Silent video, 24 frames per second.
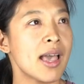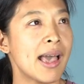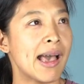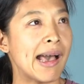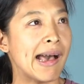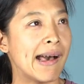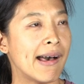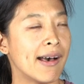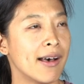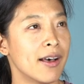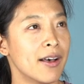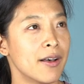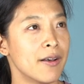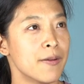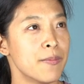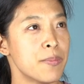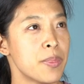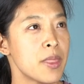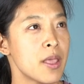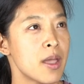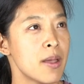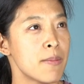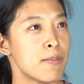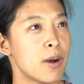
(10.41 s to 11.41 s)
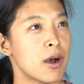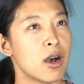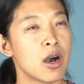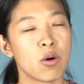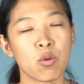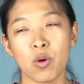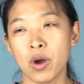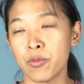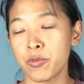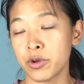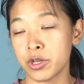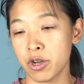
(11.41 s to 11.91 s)
Um, but
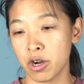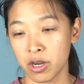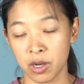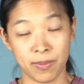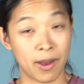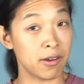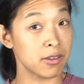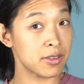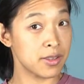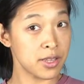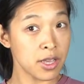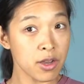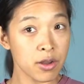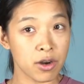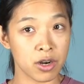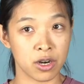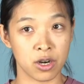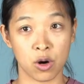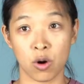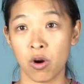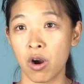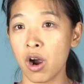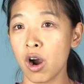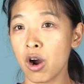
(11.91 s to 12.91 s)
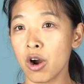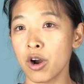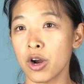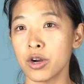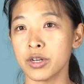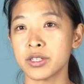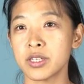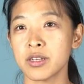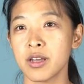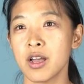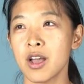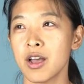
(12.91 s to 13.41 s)
when we talk about theater or
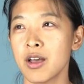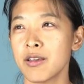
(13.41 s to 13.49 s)
art,